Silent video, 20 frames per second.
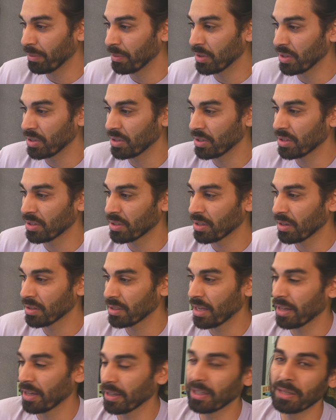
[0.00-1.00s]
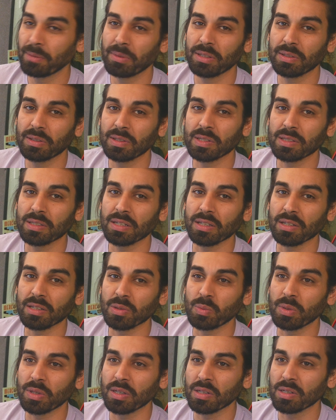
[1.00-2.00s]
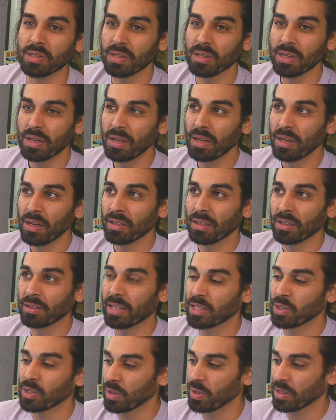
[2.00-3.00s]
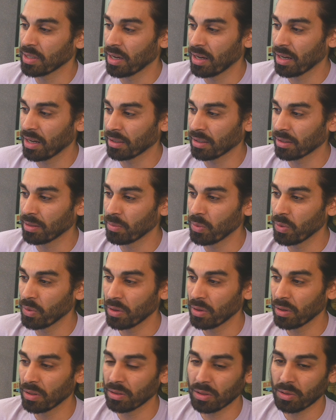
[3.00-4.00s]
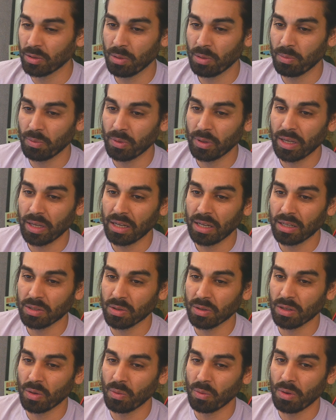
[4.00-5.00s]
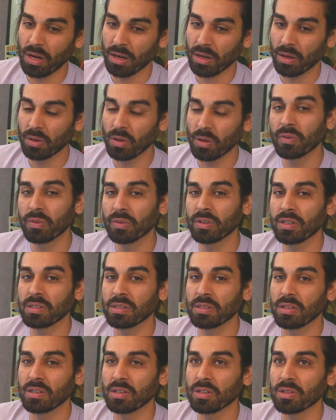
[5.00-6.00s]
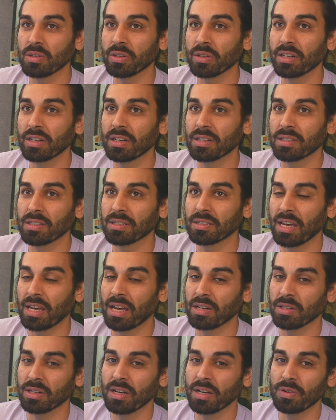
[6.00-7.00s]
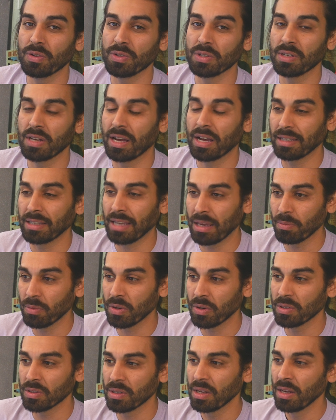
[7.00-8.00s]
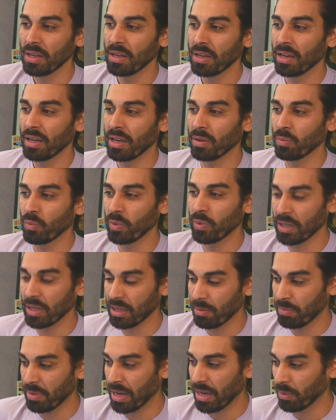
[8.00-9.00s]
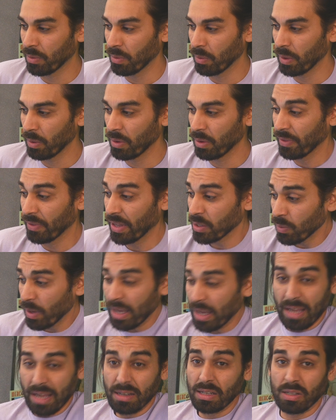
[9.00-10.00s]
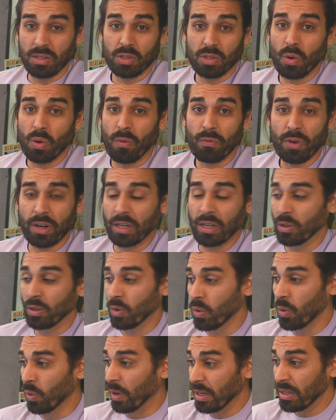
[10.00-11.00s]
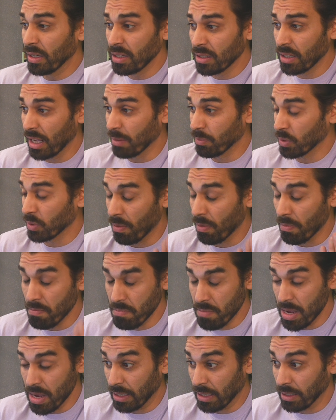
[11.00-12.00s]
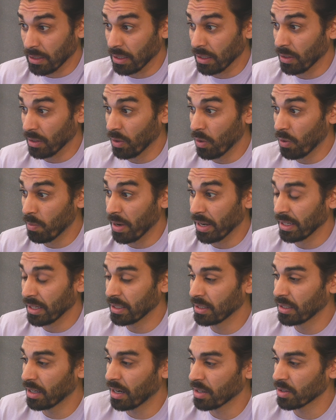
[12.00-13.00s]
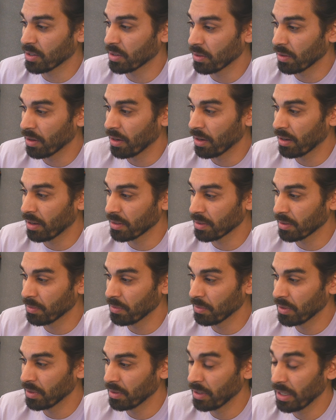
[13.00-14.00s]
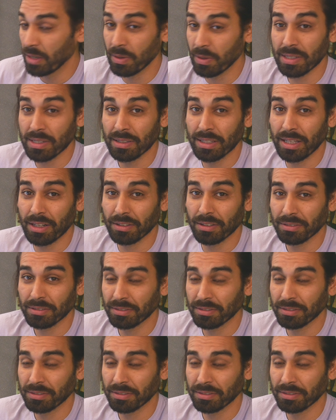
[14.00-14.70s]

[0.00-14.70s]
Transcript: should start talking about these things, because the less we talk, the more the triple A's are going to walk all over us and just look at us as cash cows, not gamers, and we get back what we want. That's why indie is so freaking cool. Indie games are amazing. Oh my gosh, they're awesome. Anyways, later.